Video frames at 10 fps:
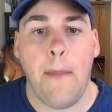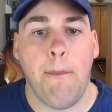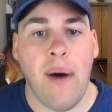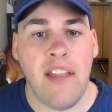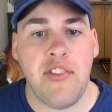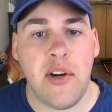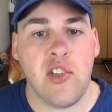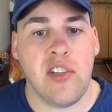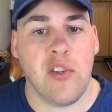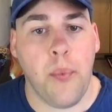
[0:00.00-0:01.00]
But
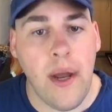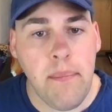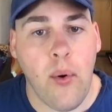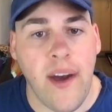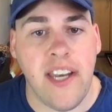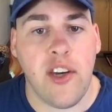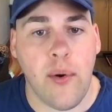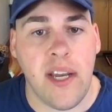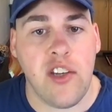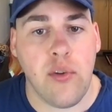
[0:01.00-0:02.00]
there's this one point
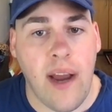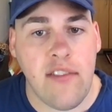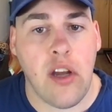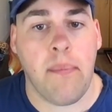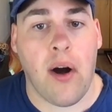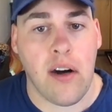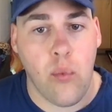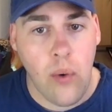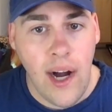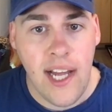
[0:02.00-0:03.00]
during Jurassic Park
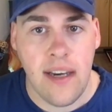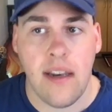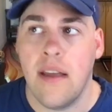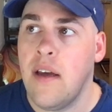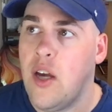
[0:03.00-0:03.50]
1